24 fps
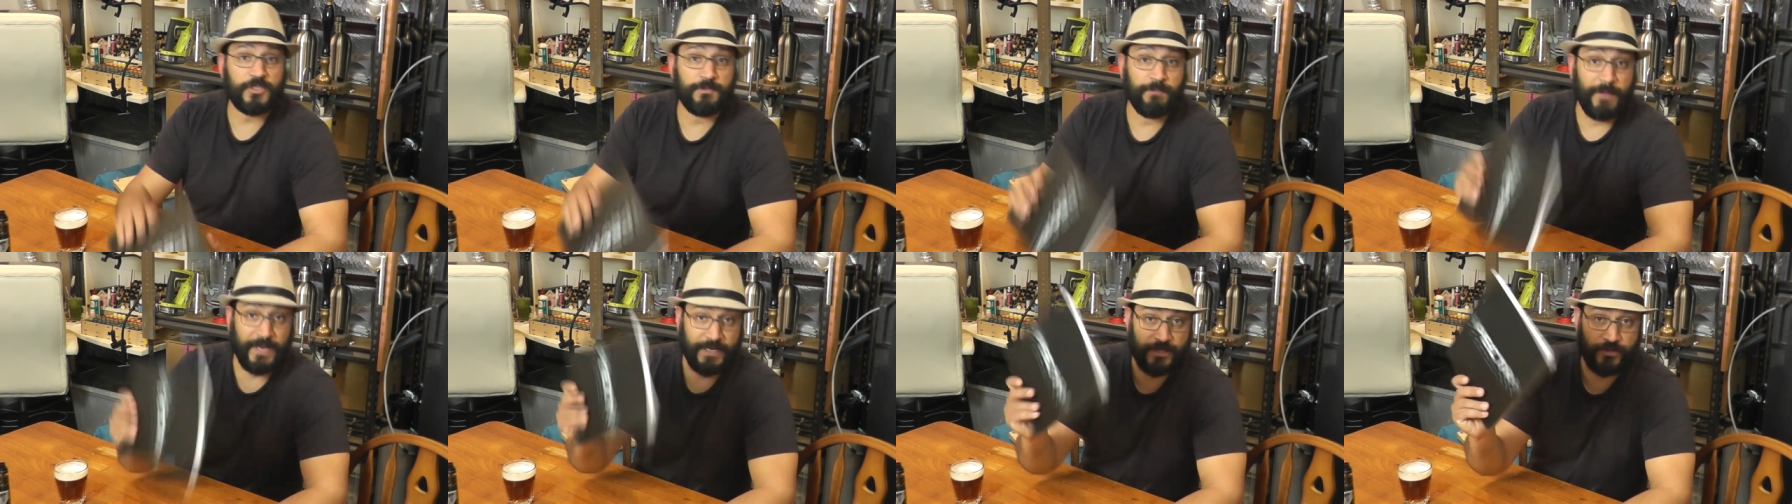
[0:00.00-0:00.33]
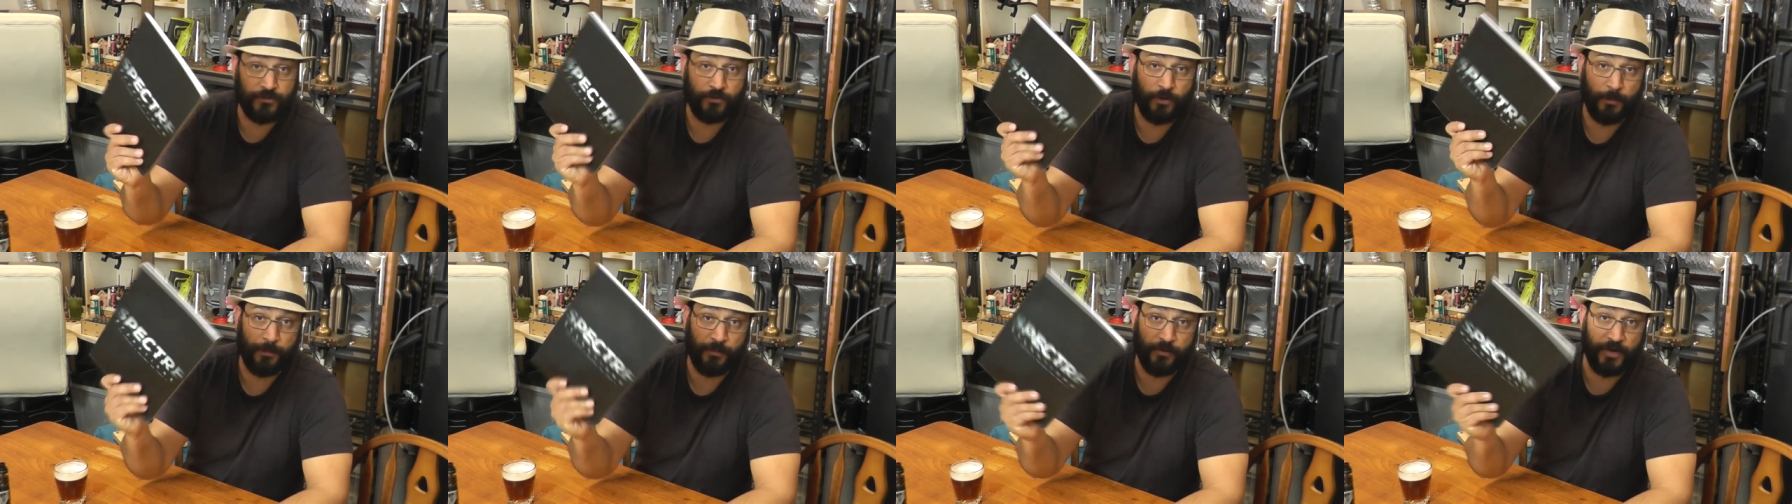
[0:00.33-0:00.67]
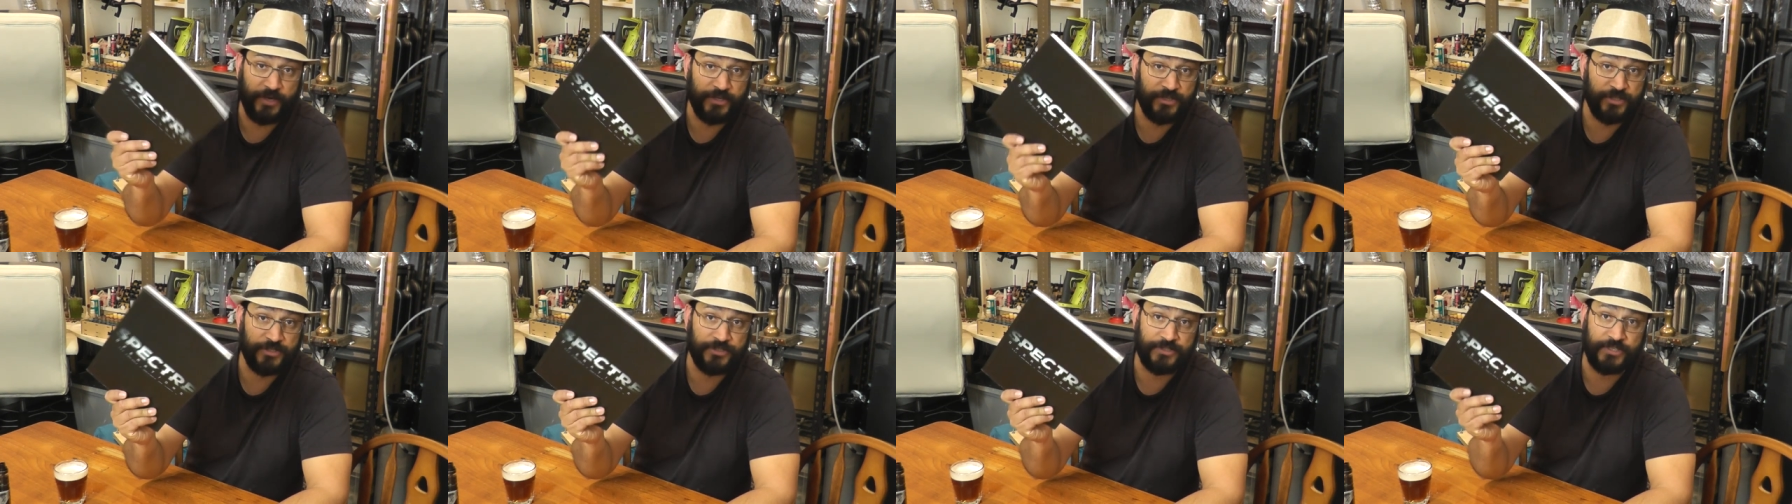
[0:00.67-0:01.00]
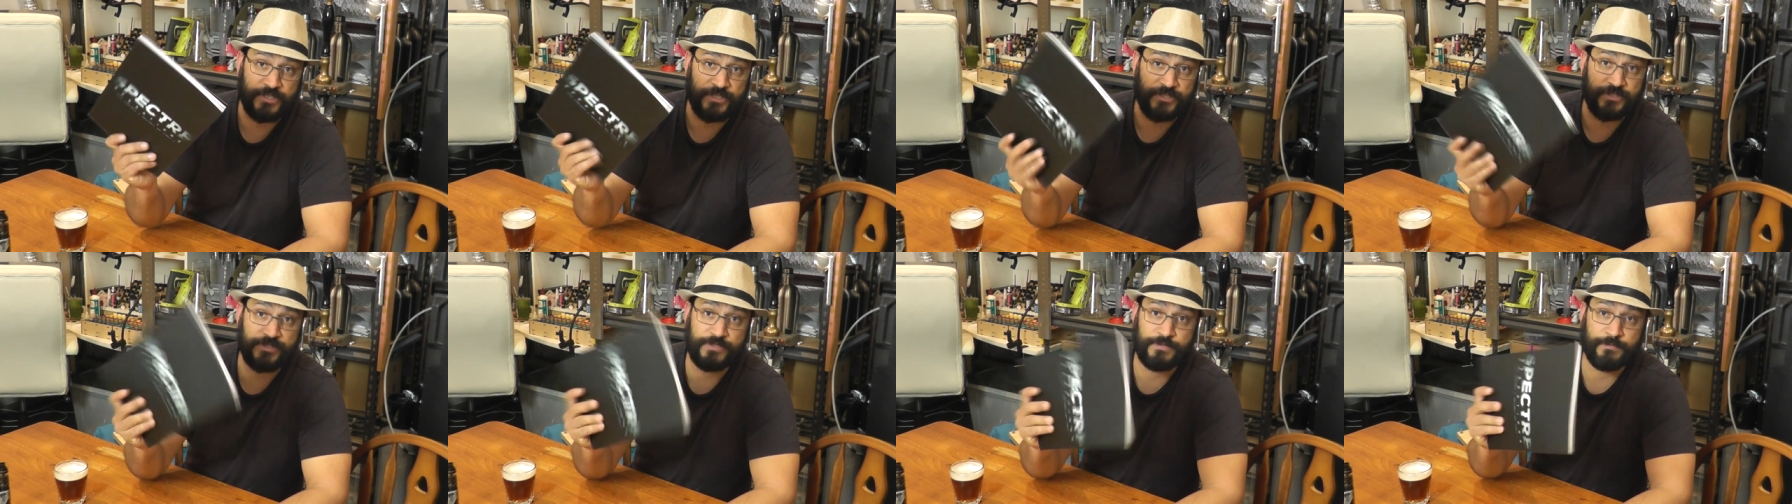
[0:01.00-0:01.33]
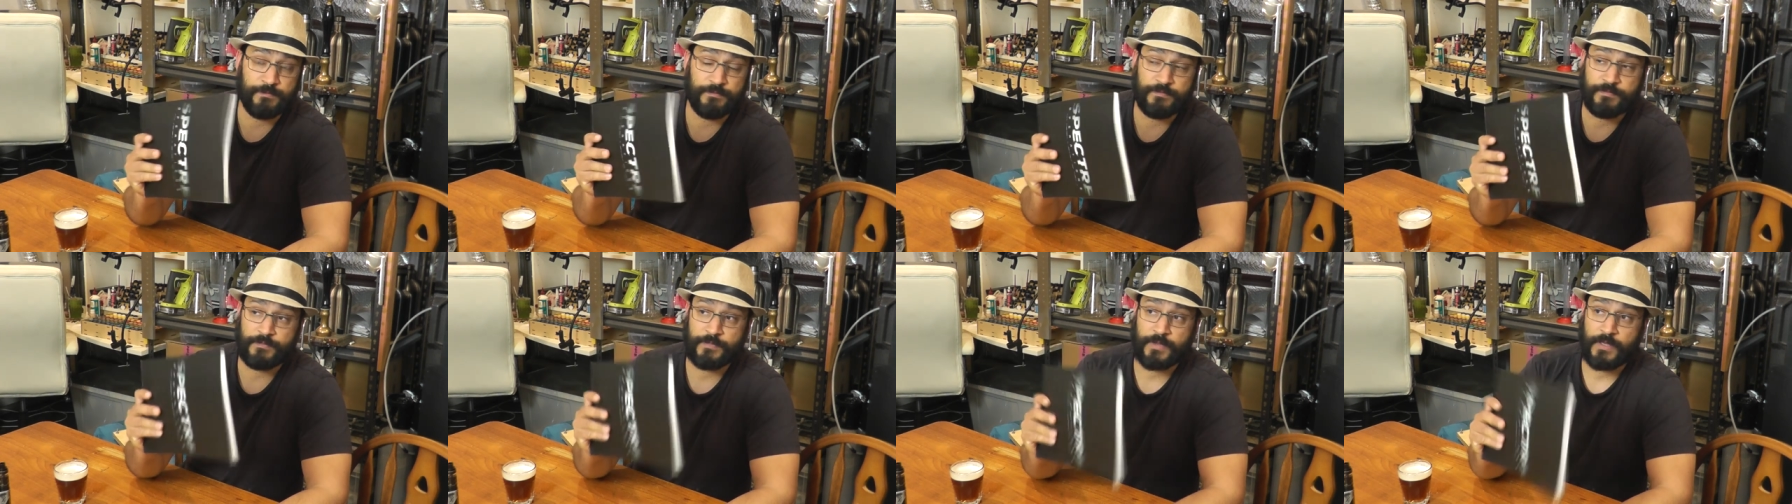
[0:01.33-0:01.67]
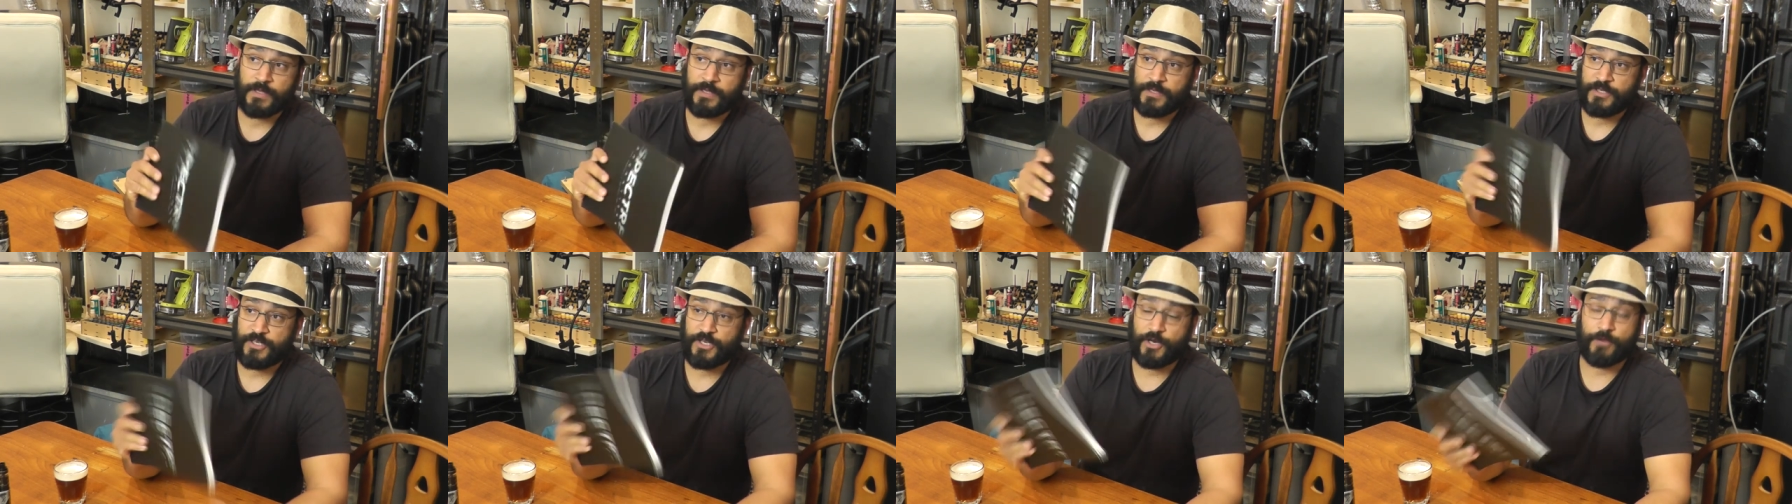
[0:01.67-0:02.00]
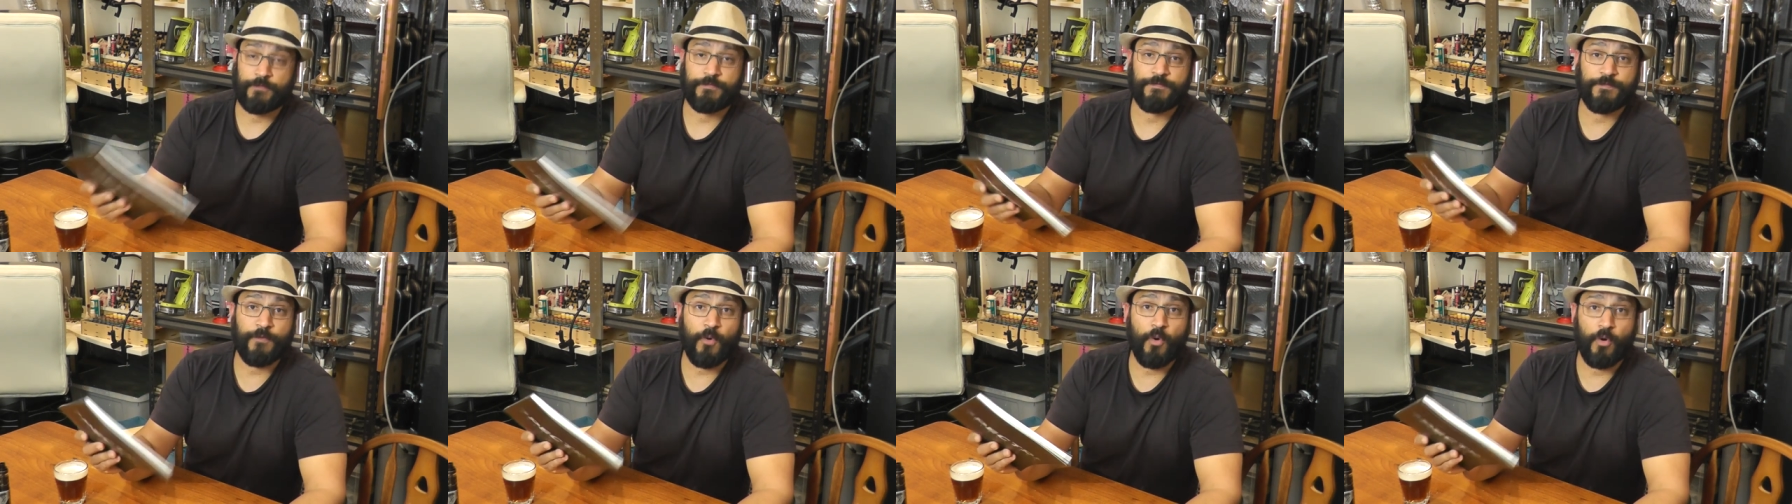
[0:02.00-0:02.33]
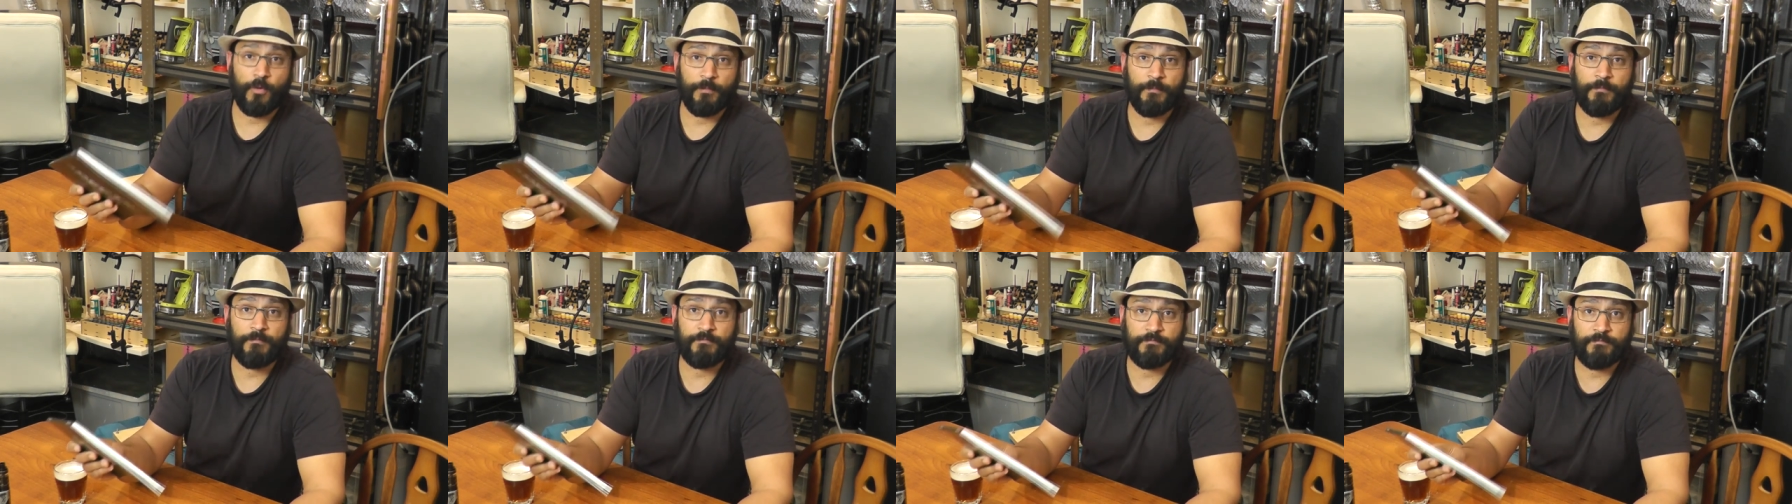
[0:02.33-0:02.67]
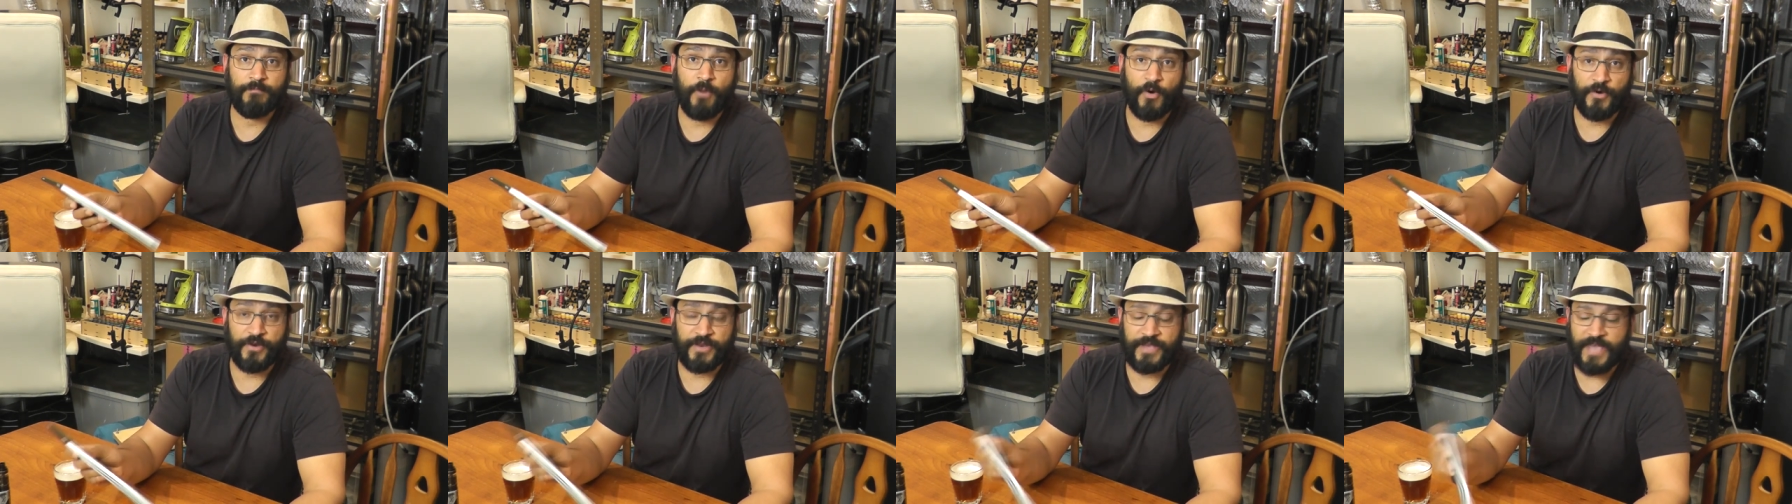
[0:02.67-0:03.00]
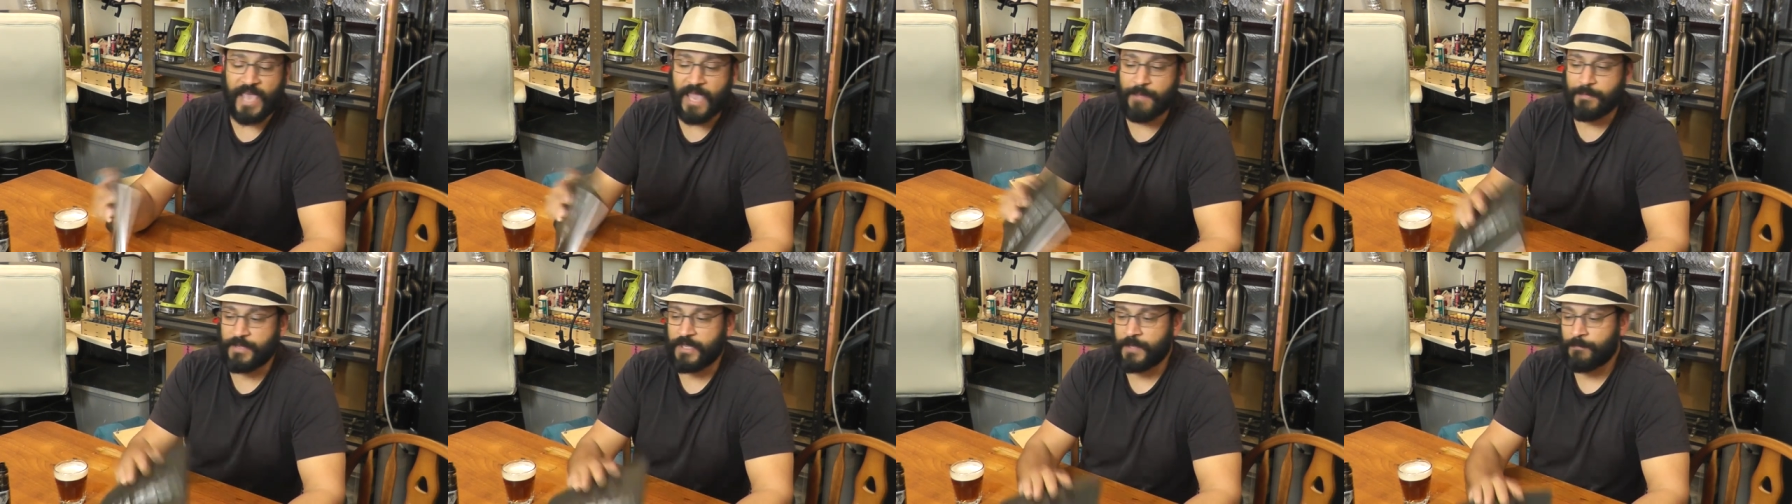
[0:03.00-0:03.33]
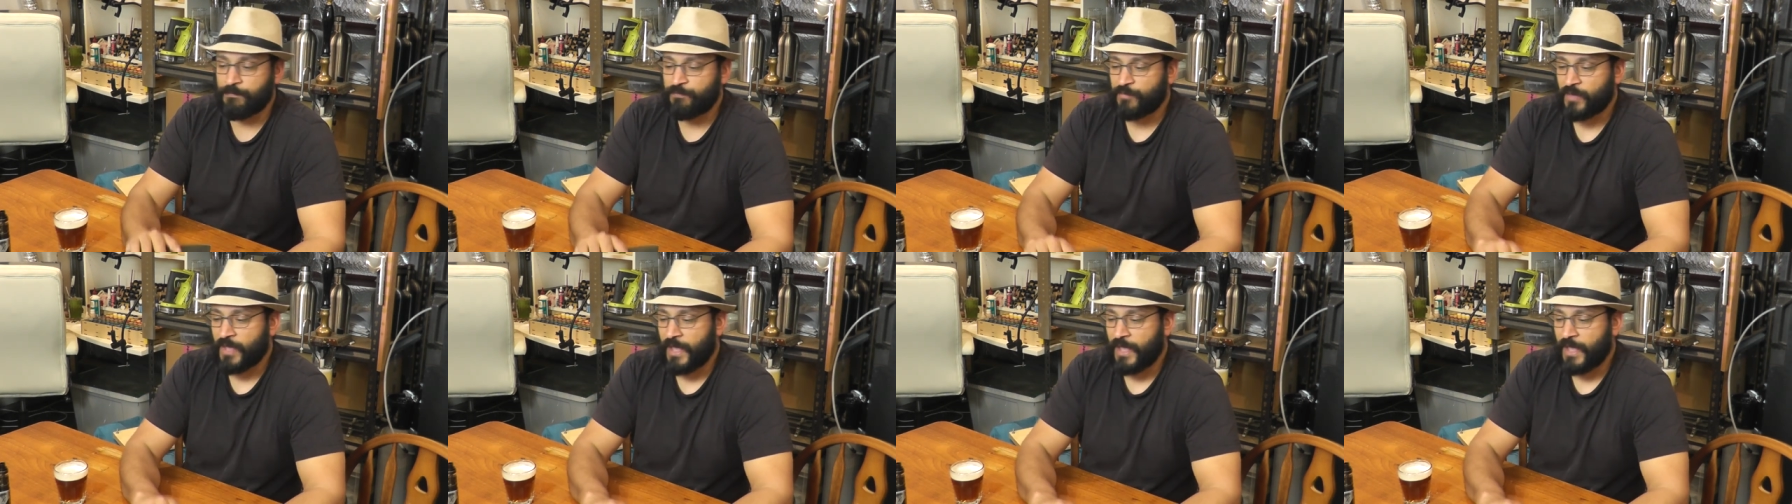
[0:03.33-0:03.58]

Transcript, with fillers: Spectre Operations is, you know, for modern gaming.